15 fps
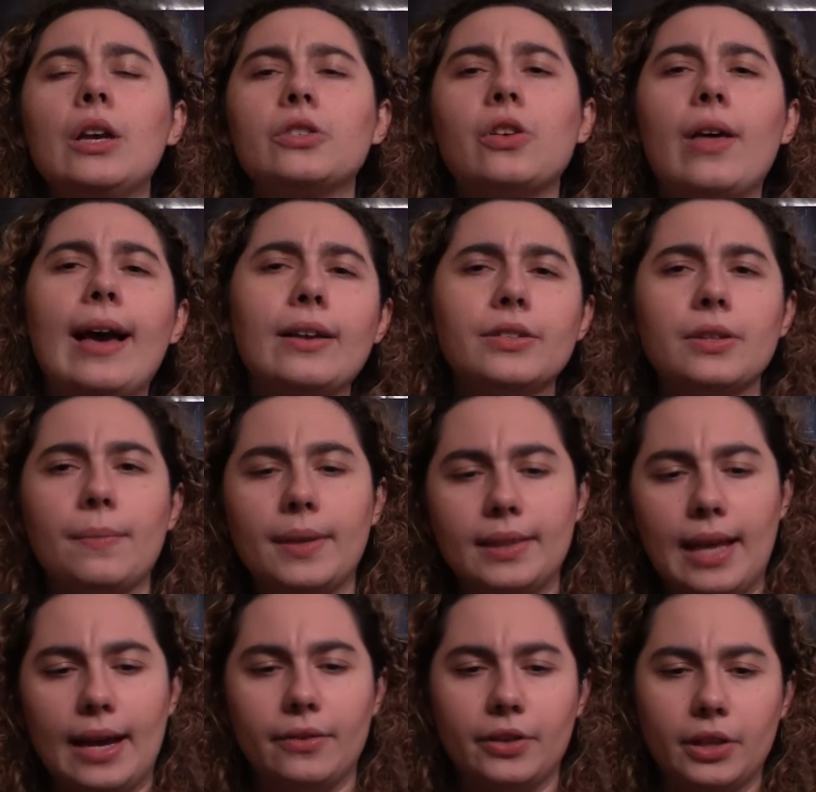So that was something
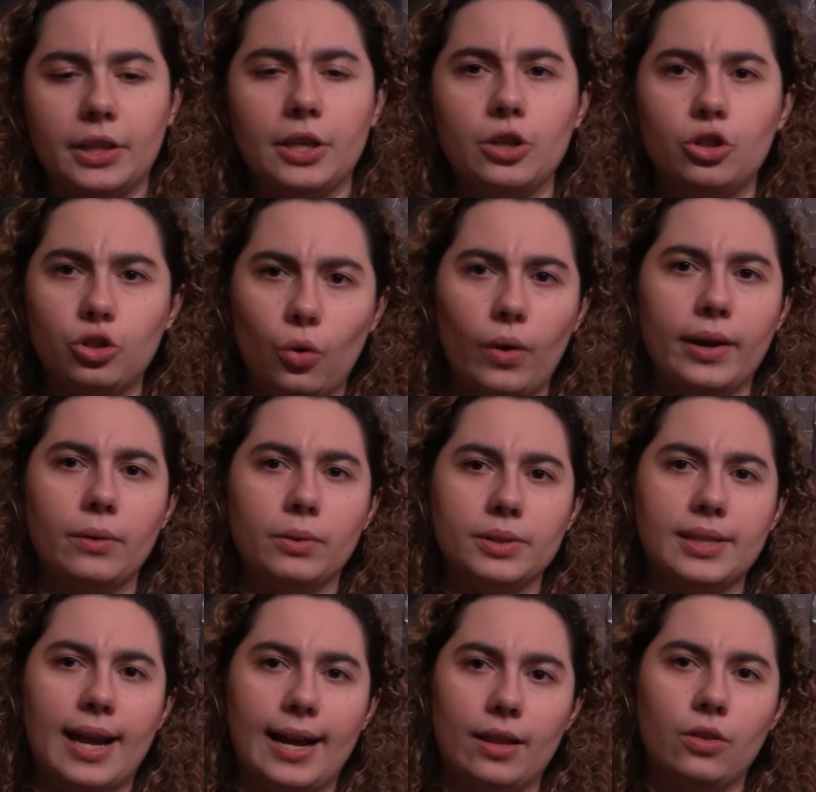that I really enjoyed,
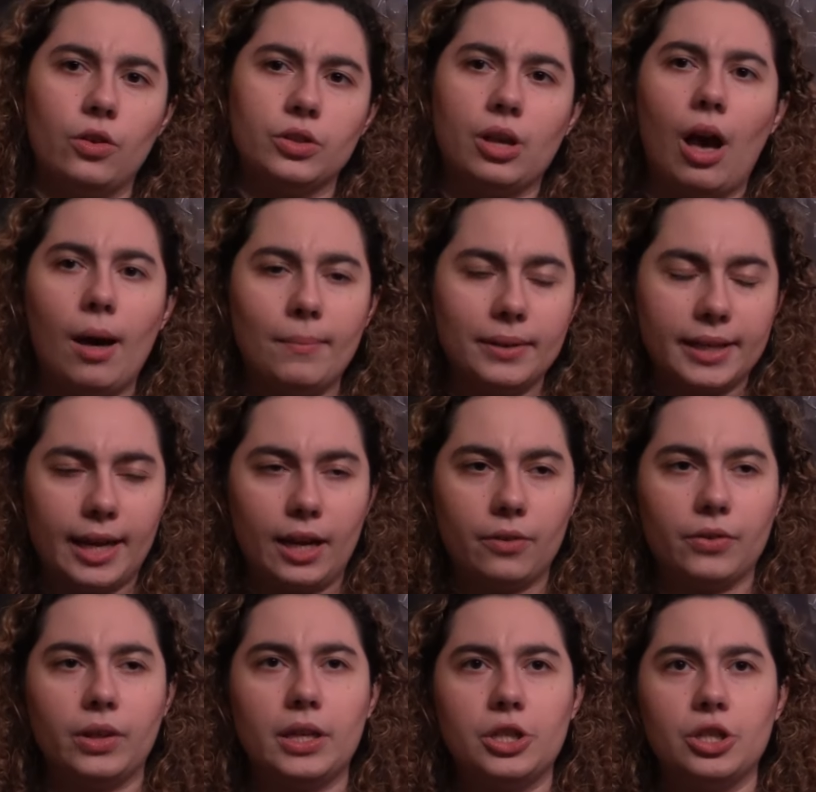was that those
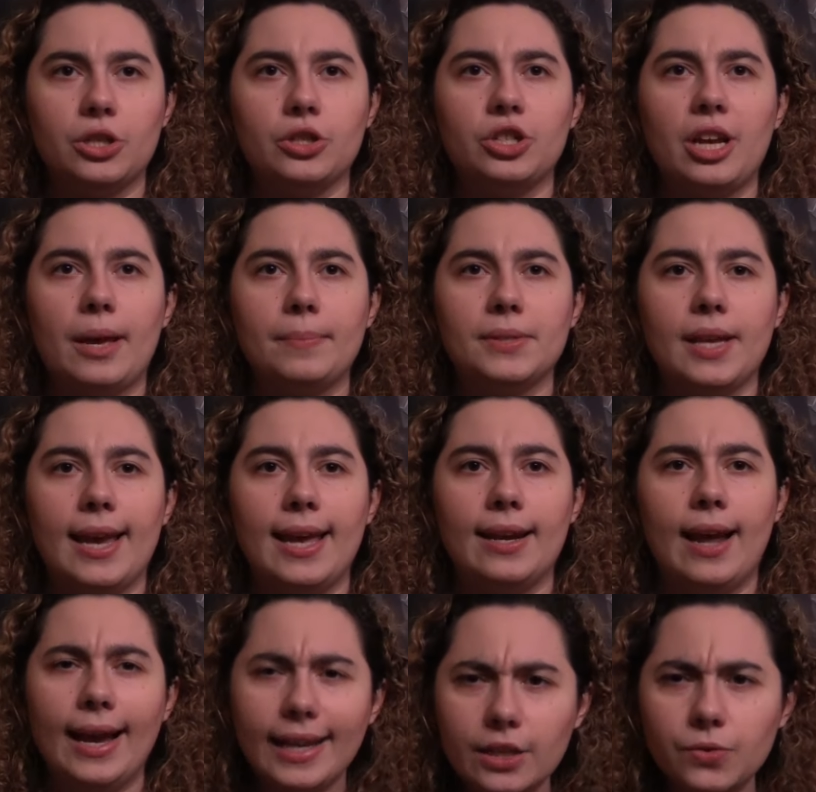complicated relationships, and
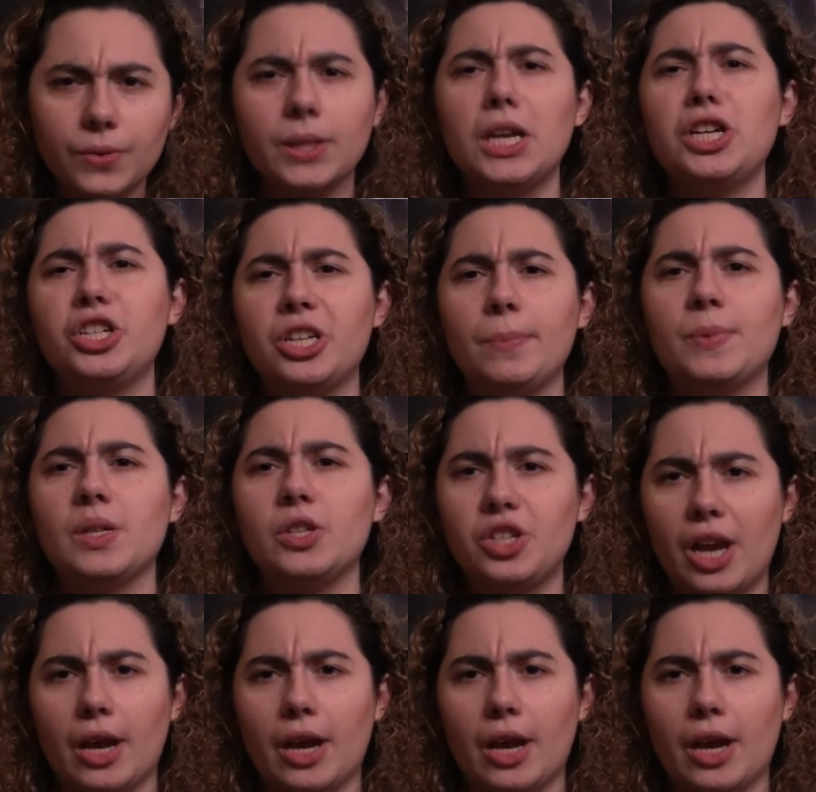I guess relationships in